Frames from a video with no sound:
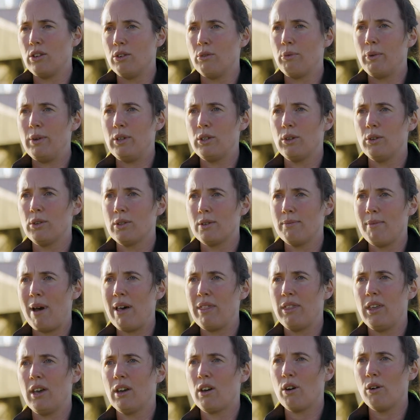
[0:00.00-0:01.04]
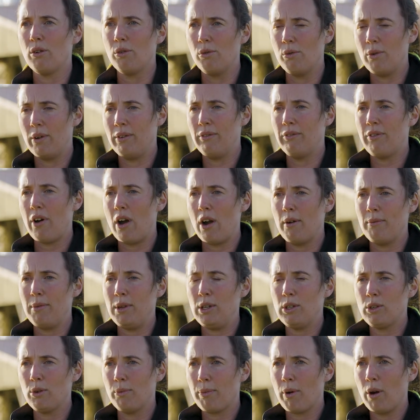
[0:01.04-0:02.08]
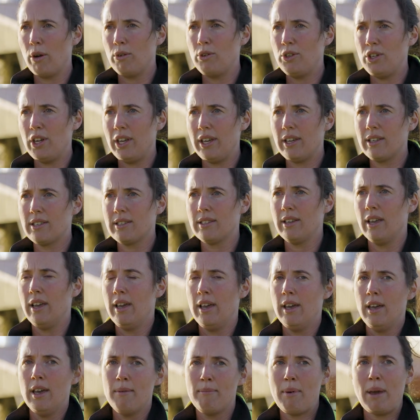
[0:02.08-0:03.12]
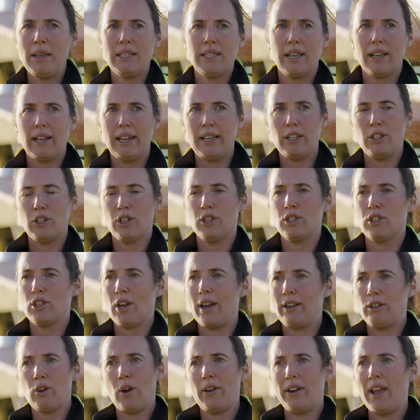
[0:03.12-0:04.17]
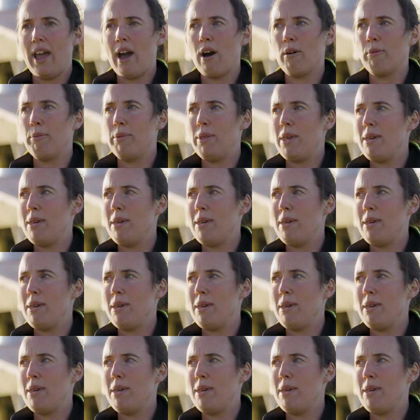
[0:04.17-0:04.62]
So we do some other cool environmental projects, basically just like trying to help